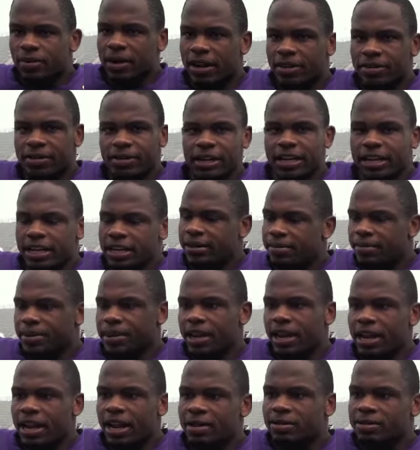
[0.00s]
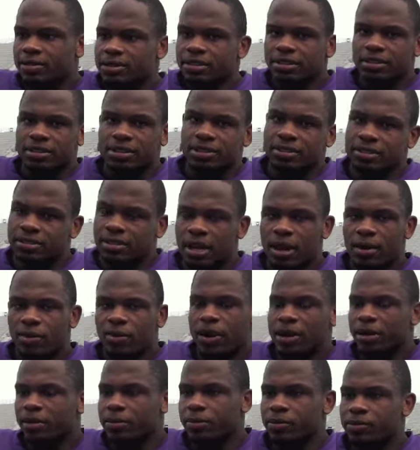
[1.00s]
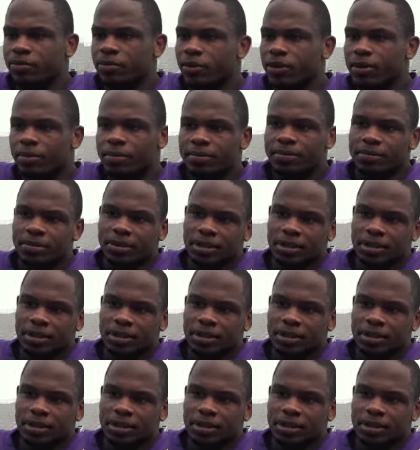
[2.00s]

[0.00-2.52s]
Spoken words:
whatever they need me at. I was just ready to perform.